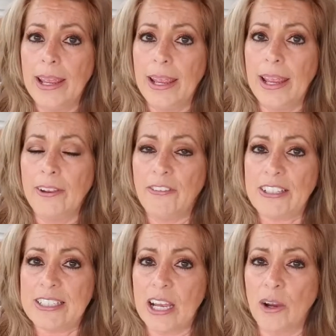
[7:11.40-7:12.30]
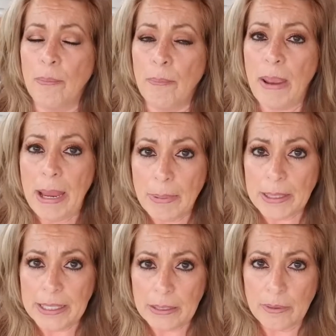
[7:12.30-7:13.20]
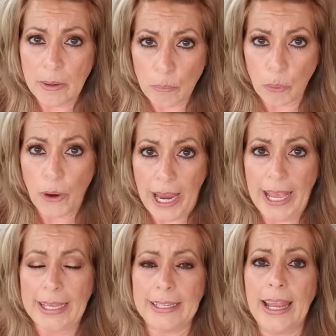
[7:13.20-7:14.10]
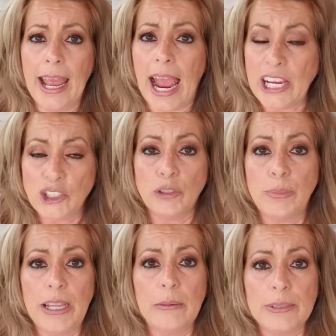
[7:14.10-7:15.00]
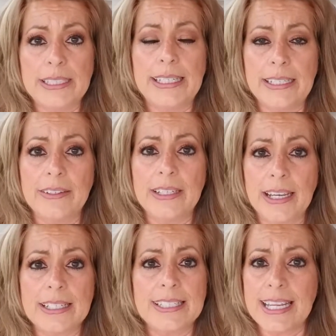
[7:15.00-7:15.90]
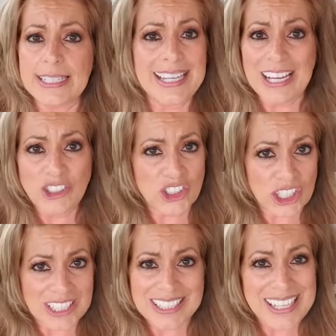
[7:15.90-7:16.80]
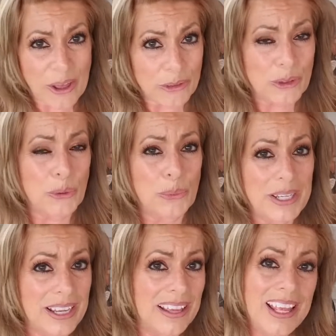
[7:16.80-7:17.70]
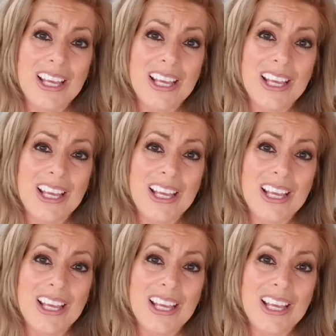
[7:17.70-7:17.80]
If it's a Maybelline brand, I should be able to get it in the United States, not just South Korea.